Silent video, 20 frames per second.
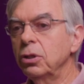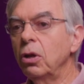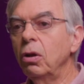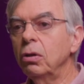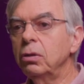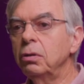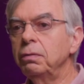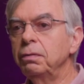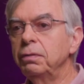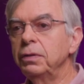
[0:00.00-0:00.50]
a
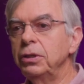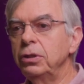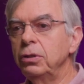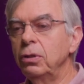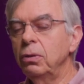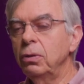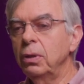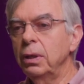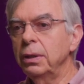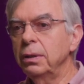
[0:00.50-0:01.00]
lot of
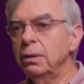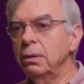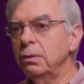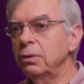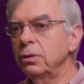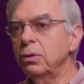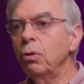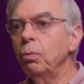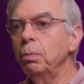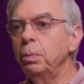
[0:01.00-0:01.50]
video and
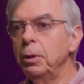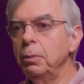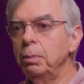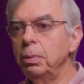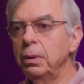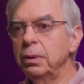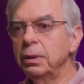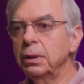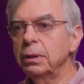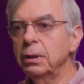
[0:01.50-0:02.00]
there's no
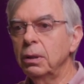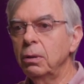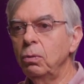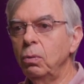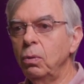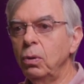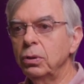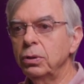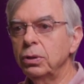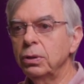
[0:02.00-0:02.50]
people that
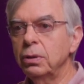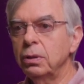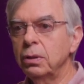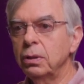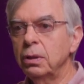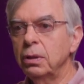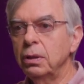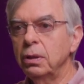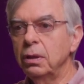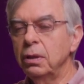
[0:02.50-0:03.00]
can watch
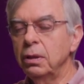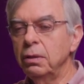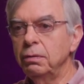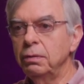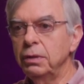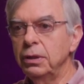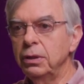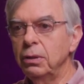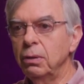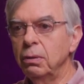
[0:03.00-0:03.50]
the
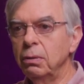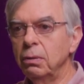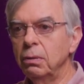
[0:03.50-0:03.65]
video.